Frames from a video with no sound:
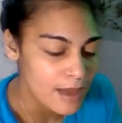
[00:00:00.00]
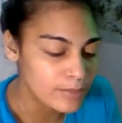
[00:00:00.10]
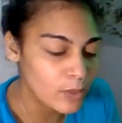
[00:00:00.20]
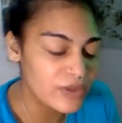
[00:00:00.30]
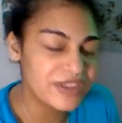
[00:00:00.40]

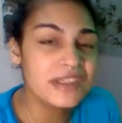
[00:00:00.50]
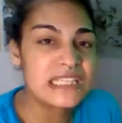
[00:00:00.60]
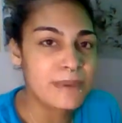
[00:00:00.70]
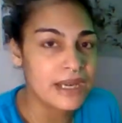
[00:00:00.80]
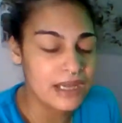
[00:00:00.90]
But within
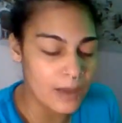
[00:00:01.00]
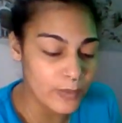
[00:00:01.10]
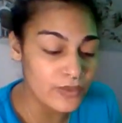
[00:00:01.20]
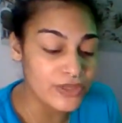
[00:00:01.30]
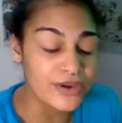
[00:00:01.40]
this petty
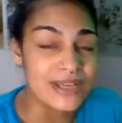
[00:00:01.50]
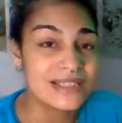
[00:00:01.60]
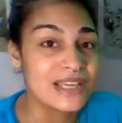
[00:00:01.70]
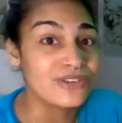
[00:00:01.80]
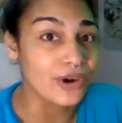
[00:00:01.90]
couple, there is
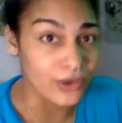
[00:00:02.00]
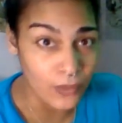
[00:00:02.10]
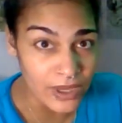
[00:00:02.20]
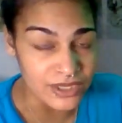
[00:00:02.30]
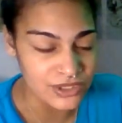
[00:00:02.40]
a dark
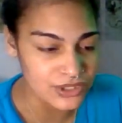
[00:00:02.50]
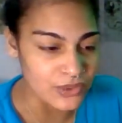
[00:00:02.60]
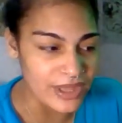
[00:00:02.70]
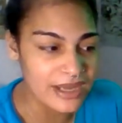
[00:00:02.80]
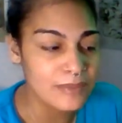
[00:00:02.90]
witch. So
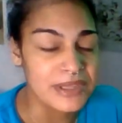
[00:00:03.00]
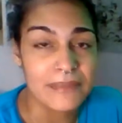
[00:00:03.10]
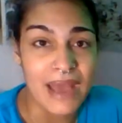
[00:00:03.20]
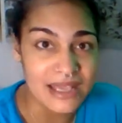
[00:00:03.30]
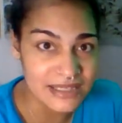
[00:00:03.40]
that could be the
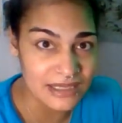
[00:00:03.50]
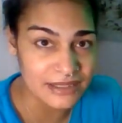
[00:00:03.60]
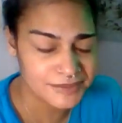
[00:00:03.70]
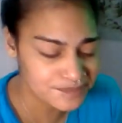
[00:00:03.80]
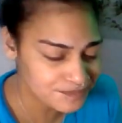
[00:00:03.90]

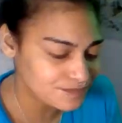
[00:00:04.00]
masculine,